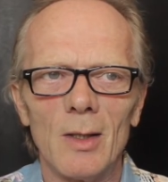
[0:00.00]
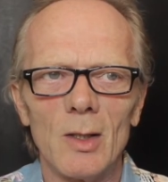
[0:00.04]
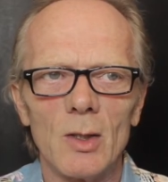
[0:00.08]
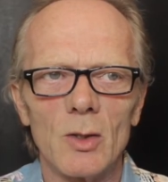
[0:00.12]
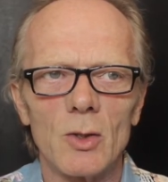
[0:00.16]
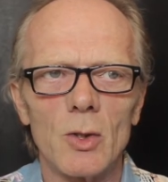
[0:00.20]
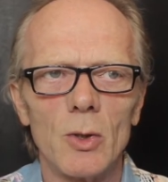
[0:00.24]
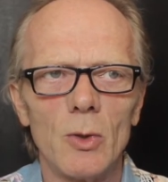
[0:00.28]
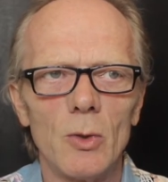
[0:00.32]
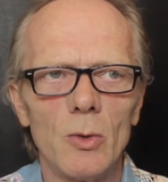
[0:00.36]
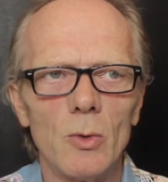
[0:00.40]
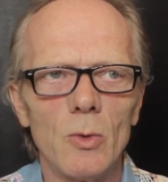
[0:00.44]

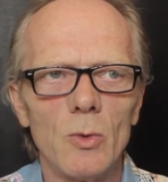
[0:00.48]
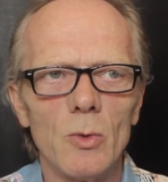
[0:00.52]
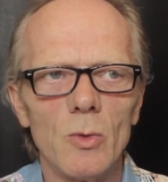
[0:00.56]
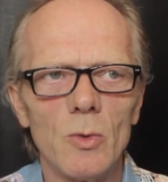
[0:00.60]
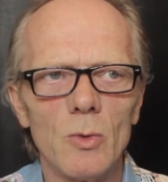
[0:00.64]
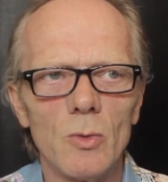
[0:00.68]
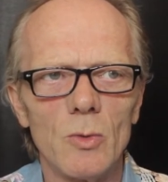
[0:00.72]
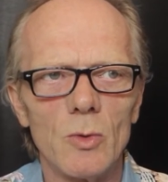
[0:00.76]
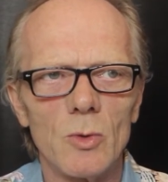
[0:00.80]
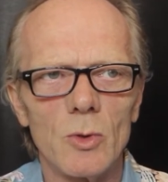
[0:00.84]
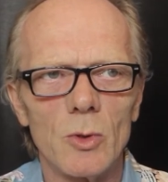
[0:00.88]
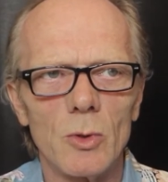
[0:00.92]
to
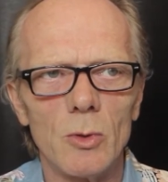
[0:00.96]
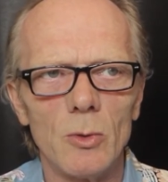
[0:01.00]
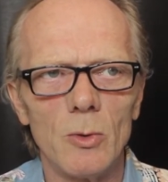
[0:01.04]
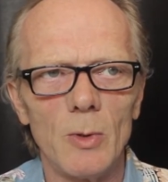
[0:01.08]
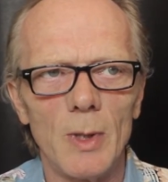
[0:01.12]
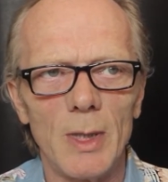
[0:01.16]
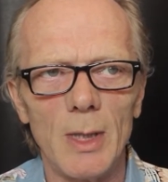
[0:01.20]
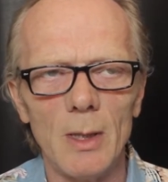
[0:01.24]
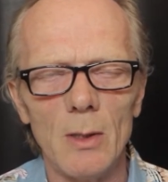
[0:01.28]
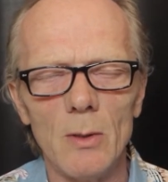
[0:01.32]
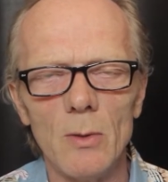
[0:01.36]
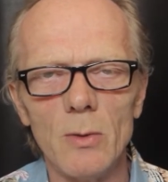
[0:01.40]
to
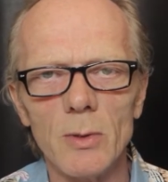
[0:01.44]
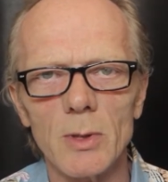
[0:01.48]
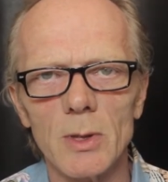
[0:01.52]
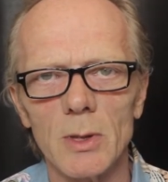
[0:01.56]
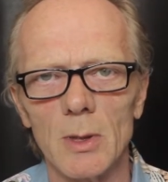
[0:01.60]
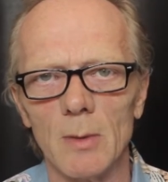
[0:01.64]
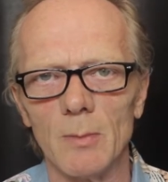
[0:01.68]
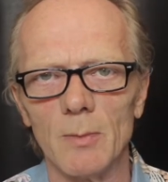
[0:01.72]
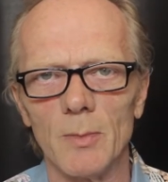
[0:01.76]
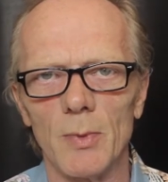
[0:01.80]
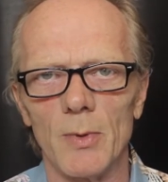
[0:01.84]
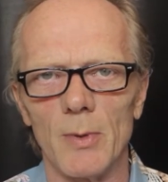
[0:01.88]
heal
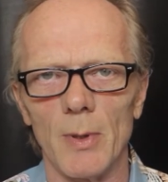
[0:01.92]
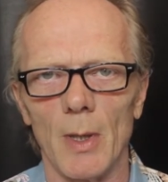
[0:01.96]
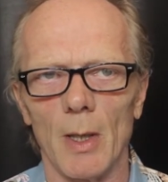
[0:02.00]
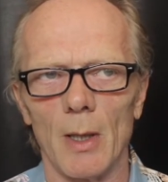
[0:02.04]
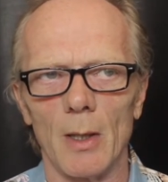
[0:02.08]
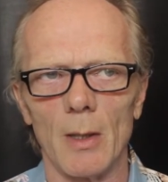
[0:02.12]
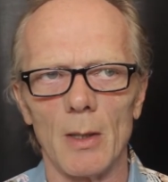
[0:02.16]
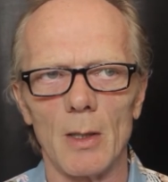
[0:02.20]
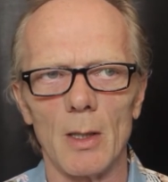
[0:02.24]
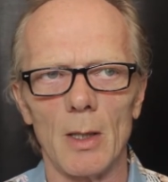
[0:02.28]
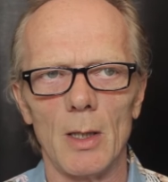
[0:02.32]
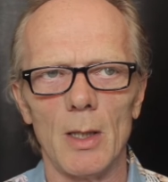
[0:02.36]

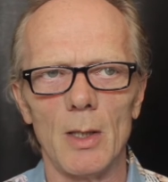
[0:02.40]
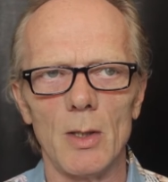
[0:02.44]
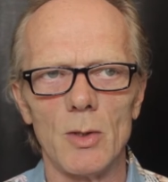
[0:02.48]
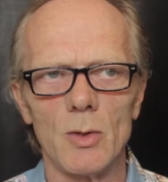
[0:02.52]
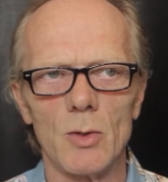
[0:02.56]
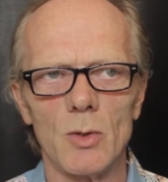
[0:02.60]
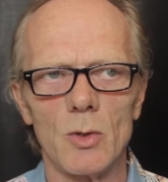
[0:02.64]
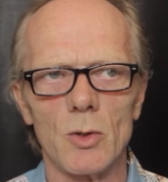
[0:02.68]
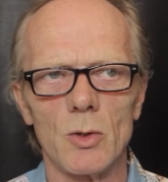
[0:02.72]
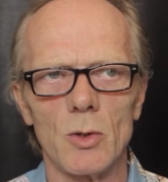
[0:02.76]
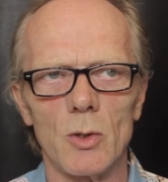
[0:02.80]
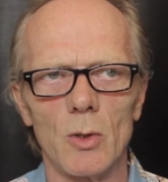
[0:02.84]
something
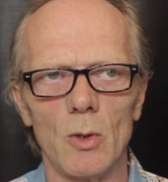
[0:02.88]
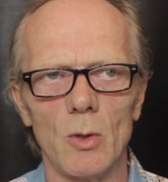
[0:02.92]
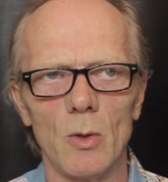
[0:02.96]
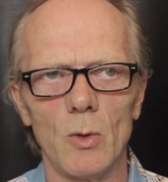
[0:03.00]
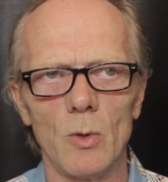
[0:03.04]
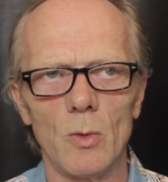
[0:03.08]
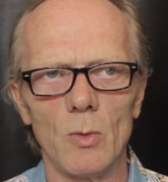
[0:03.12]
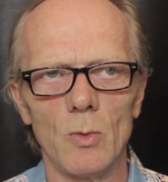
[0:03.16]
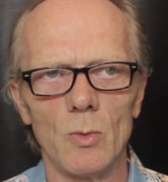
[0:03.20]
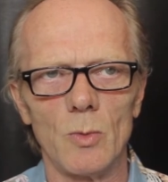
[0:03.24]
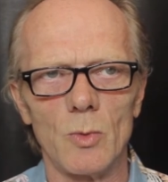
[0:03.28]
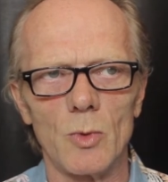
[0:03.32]
is
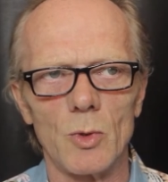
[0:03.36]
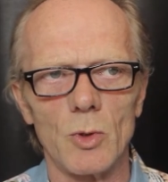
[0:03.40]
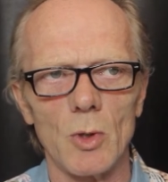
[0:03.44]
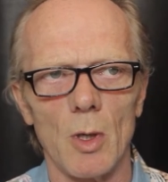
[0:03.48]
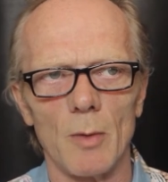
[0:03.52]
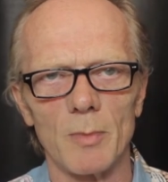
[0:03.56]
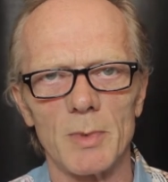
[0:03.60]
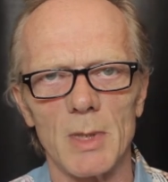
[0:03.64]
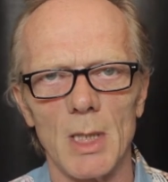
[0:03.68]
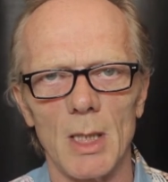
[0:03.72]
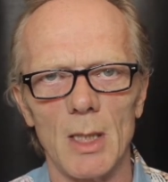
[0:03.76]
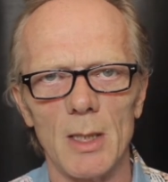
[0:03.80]
to
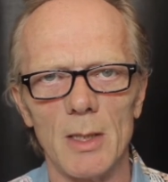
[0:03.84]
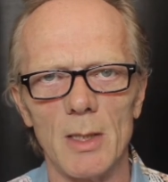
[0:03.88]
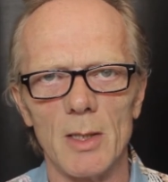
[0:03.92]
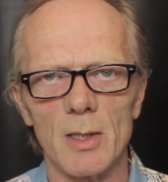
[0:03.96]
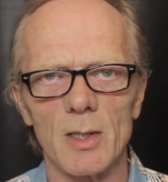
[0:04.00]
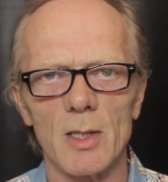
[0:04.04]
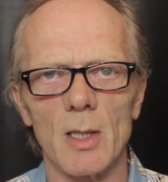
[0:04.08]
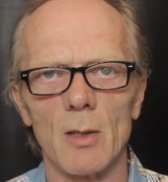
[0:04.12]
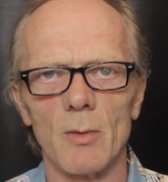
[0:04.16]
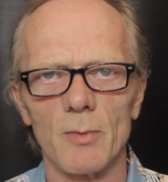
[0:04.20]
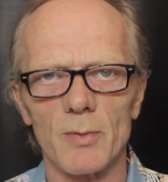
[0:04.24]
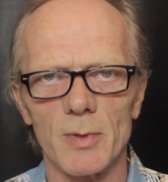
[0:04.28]
stop telling
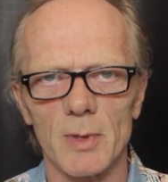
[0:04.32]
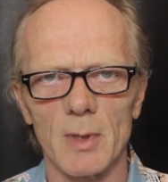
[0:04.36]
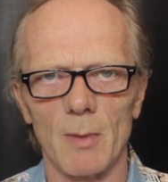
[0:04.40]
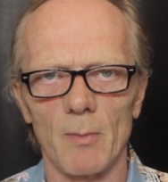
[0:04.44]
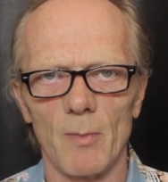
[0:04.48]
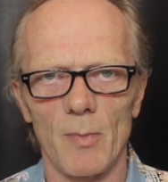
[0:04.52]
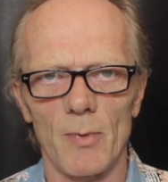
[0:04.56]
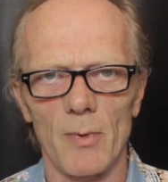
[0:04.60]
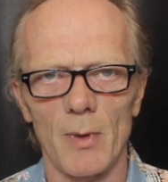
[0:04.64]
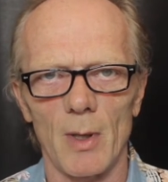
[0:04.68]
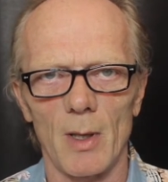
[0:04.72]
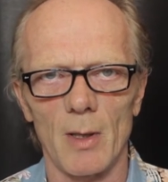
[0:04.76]
yourself
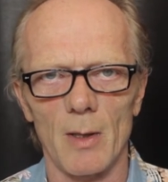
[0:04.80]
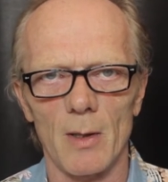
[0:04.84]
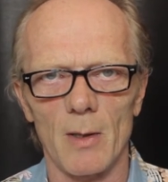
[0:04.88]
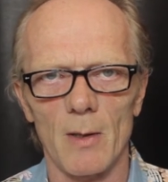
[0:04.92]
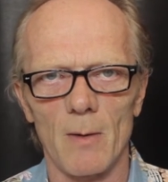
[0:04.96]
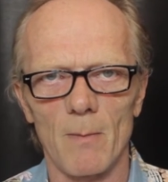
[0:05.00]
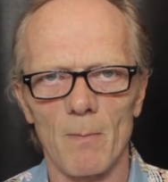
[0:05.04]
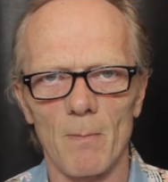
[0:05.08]
something.